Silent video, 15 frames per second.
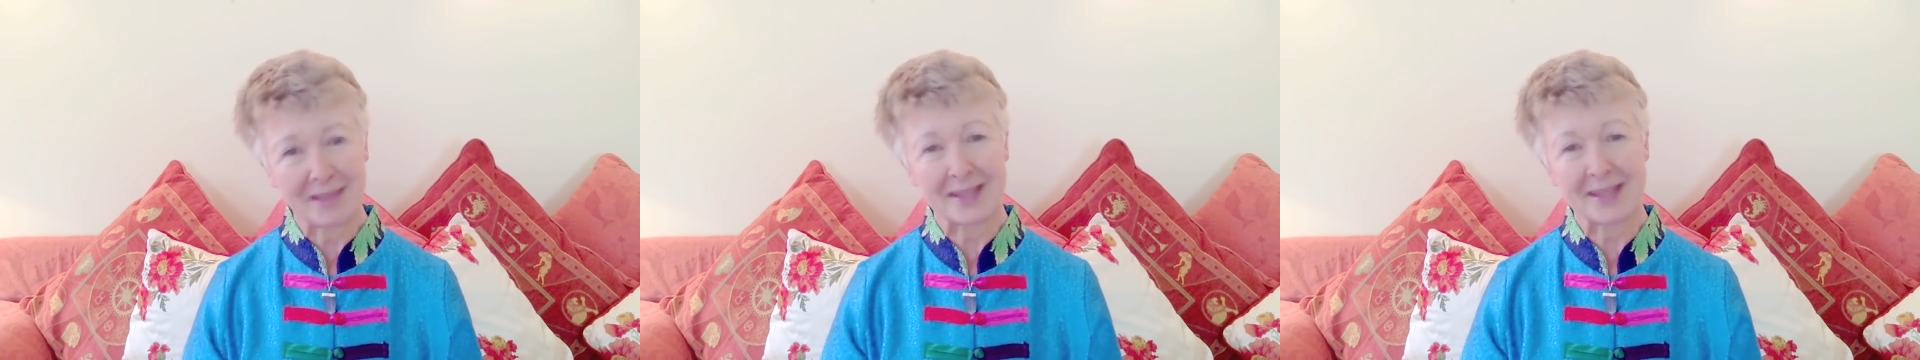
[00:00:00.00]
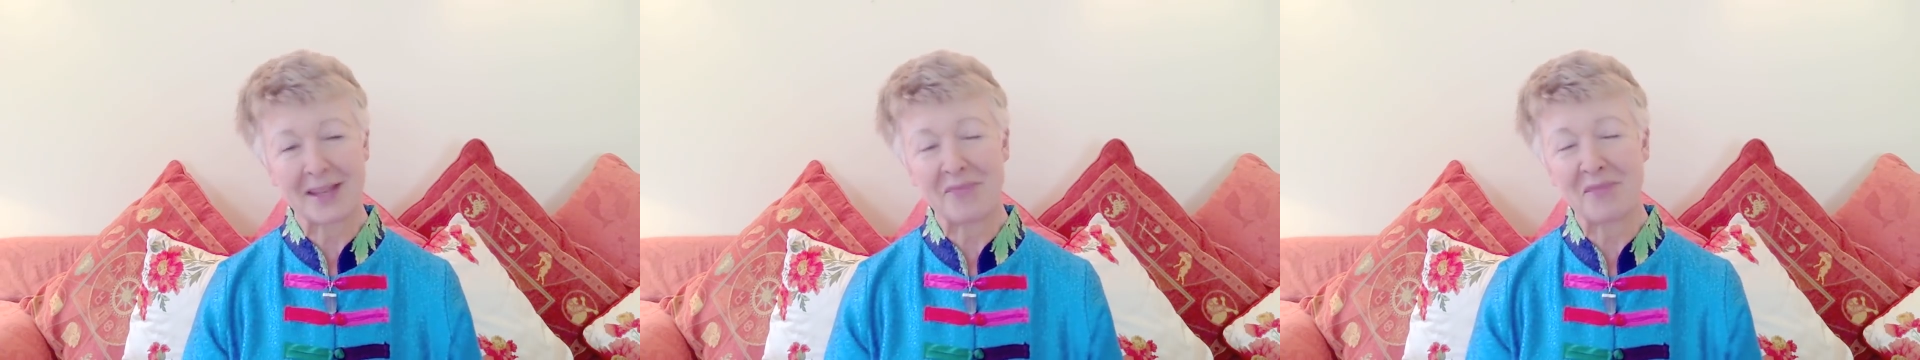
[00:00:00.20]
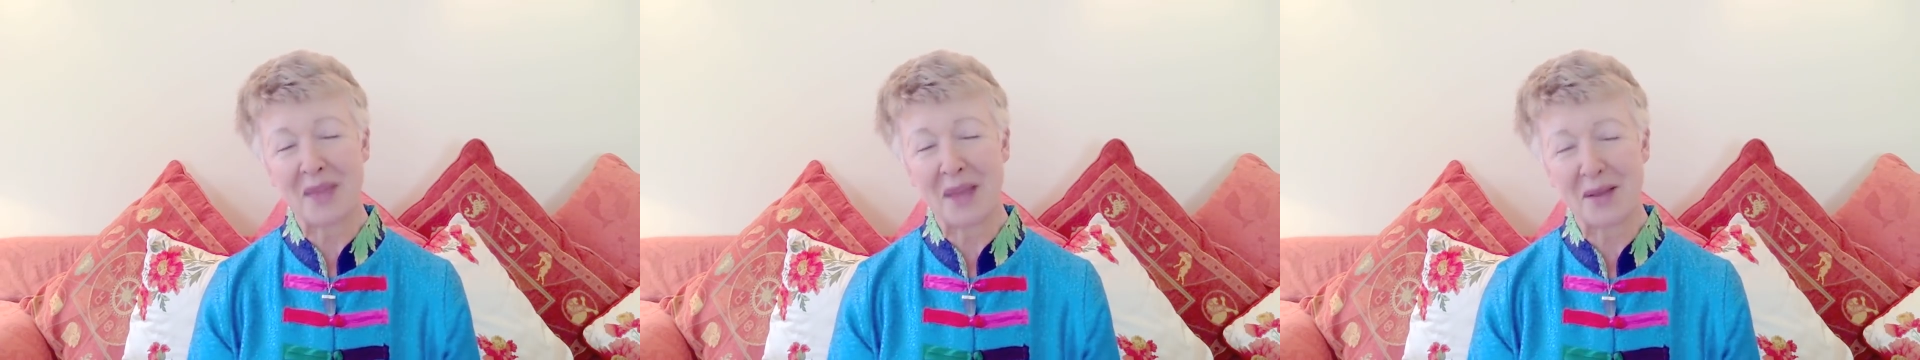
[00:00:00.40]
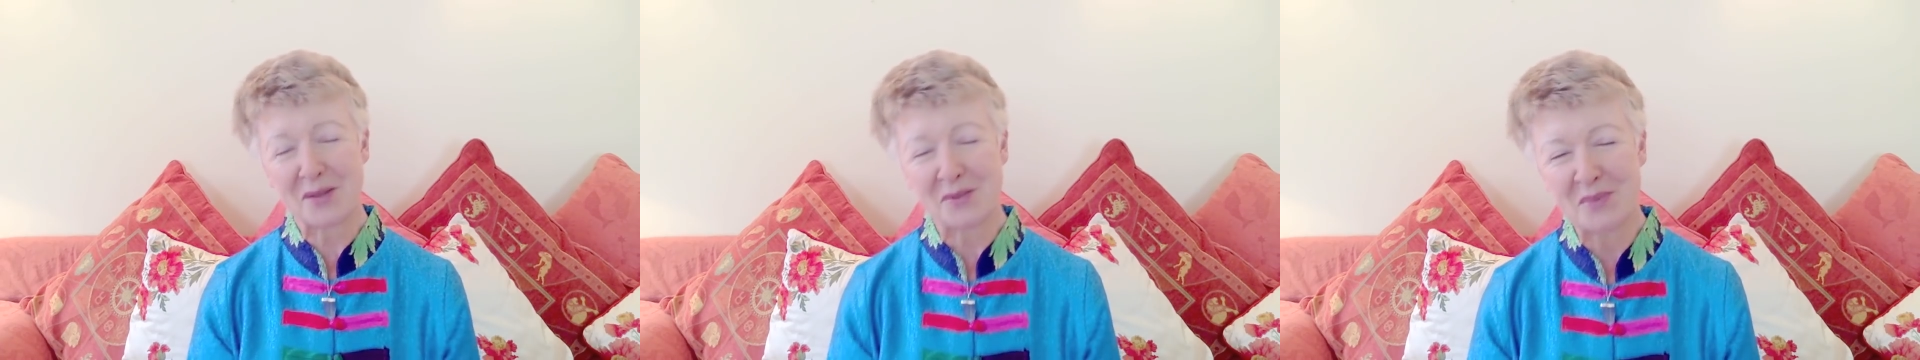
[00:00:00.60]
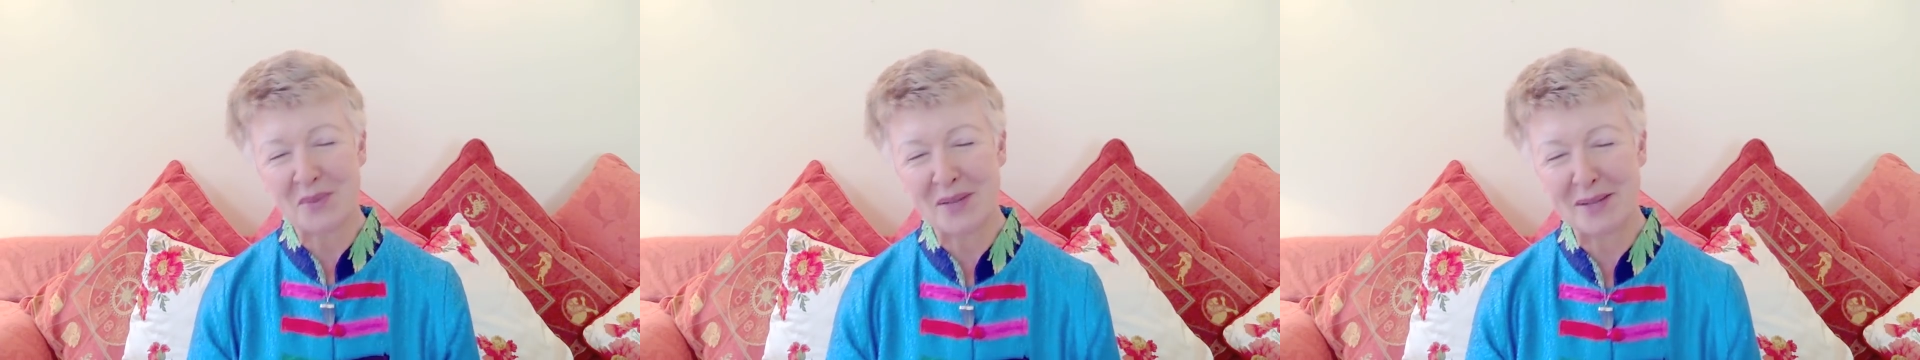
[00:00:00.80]

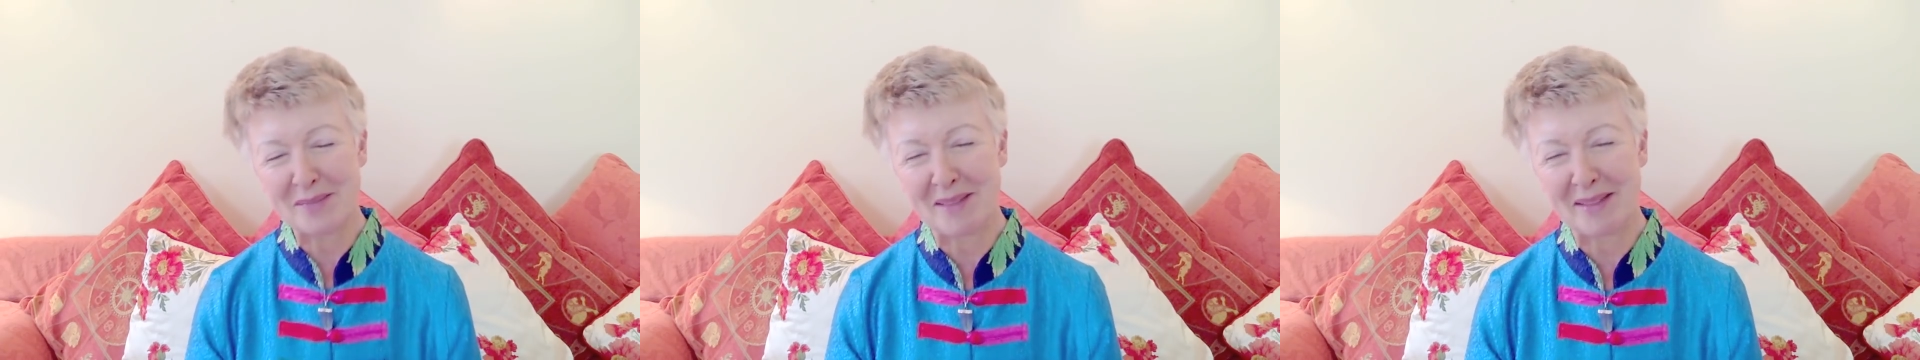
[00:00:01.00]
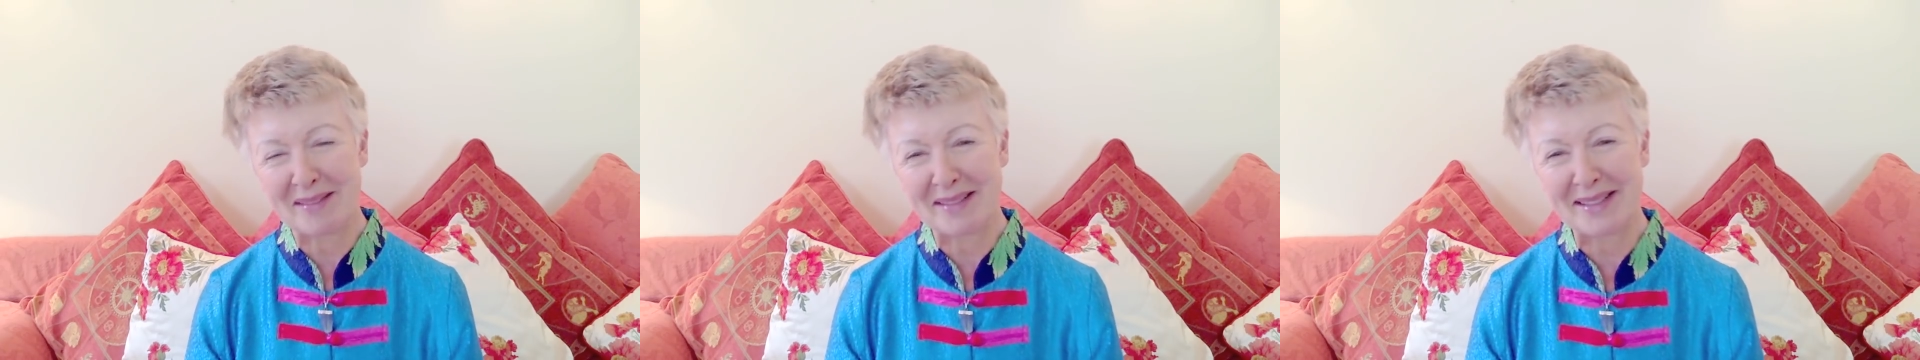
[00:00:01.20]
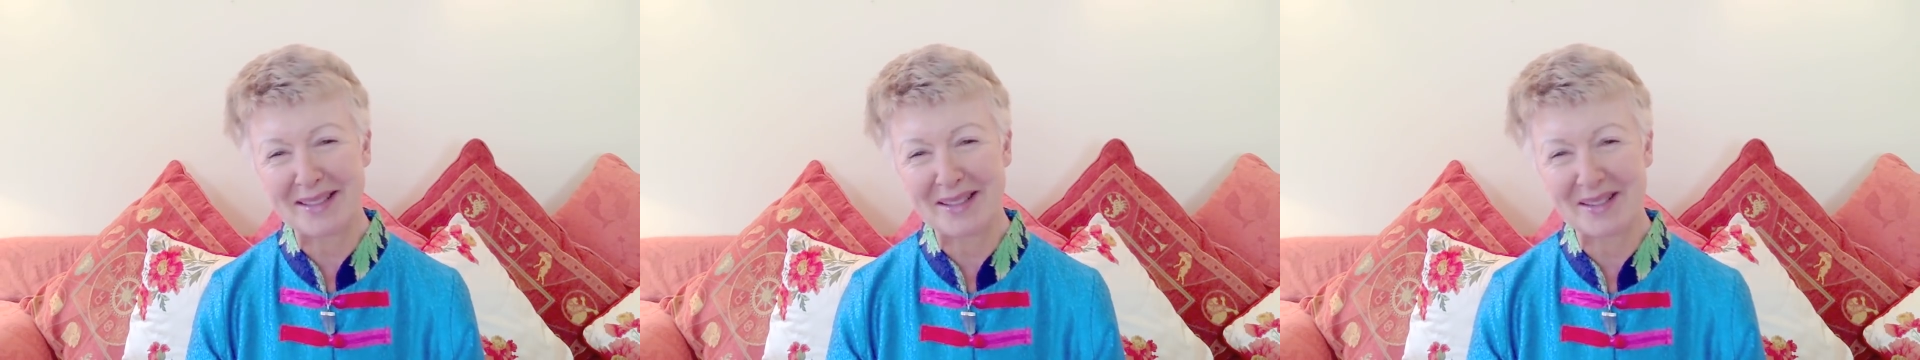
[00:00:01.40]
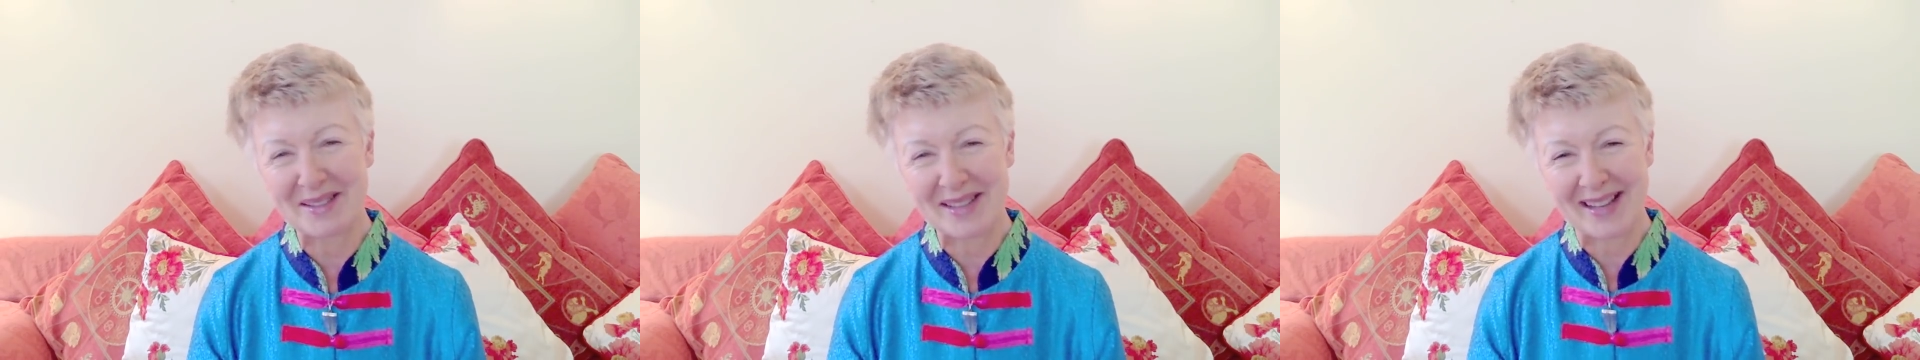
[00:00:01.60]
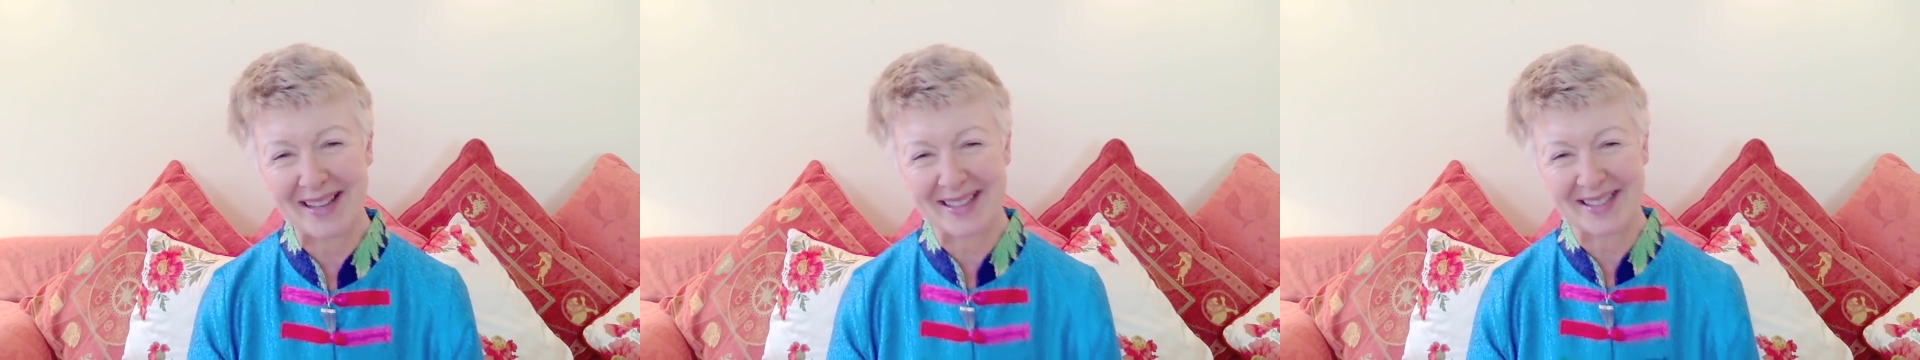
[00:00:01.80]
7,000 word monthly
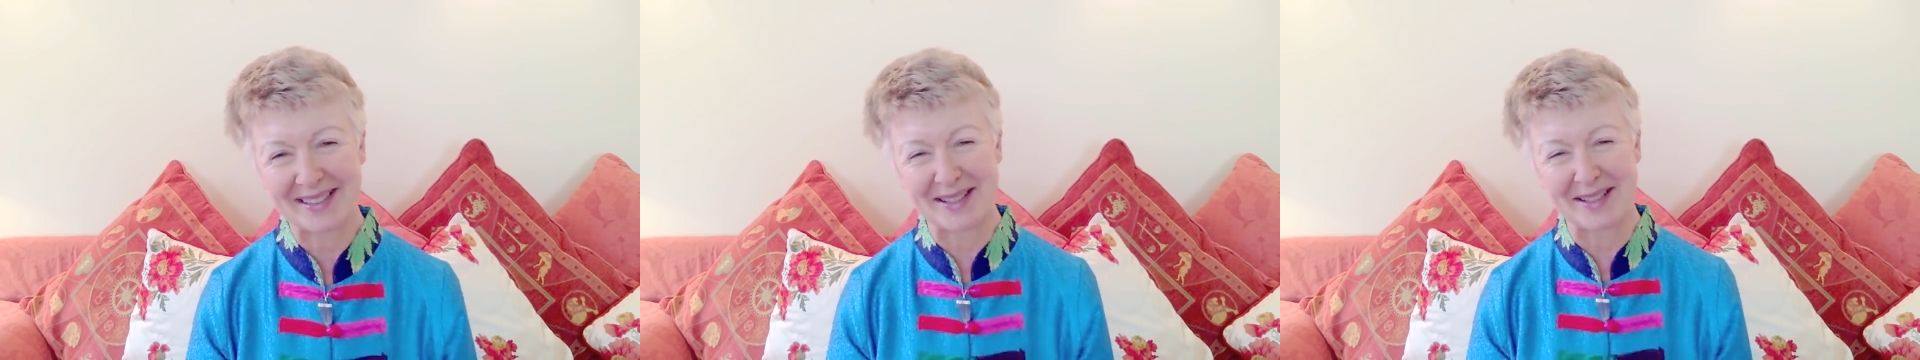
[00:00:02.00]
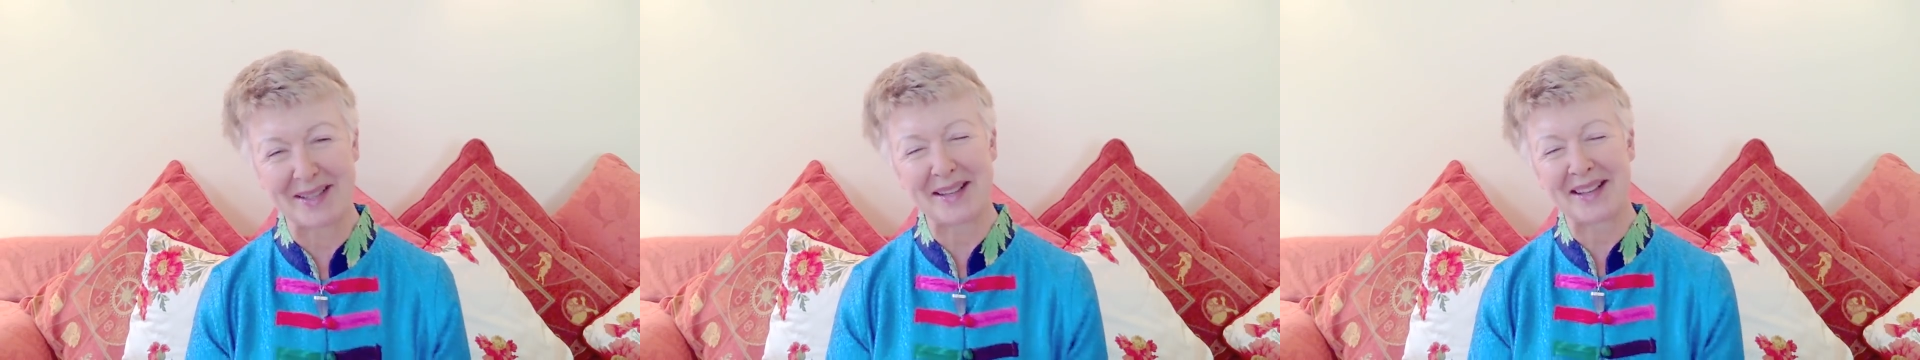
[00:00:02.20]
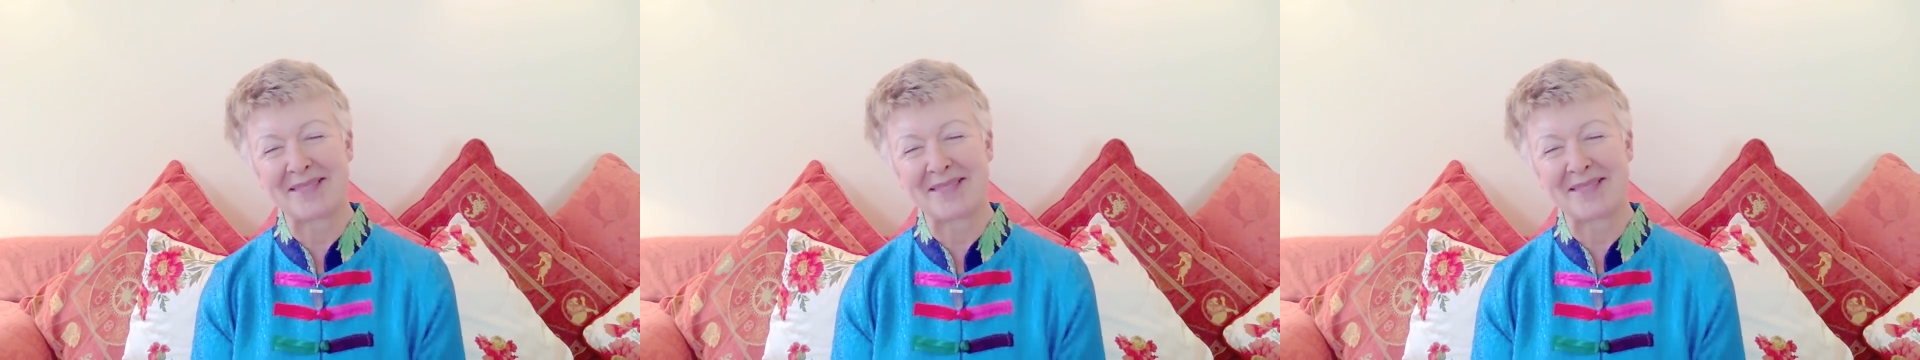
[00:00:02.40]
newsletter